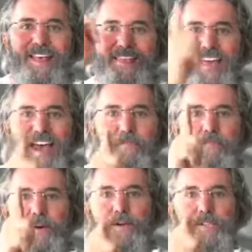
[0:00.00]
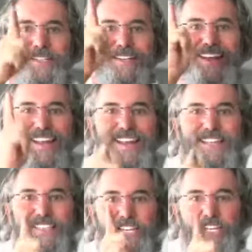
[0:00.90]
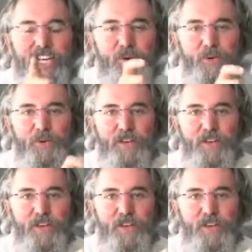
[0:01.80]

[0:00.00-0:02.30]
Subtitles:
That person is you.